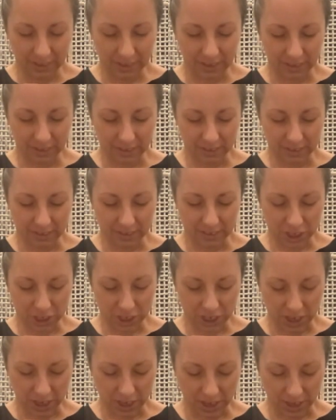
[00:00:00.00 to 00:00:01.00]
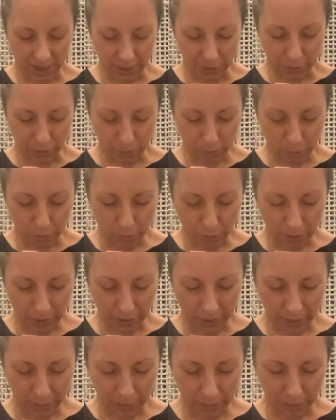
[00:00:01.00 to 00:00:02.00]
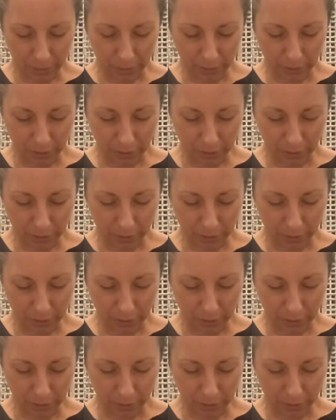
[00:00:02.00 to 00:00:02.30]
into the jar. "Good morning, burdock.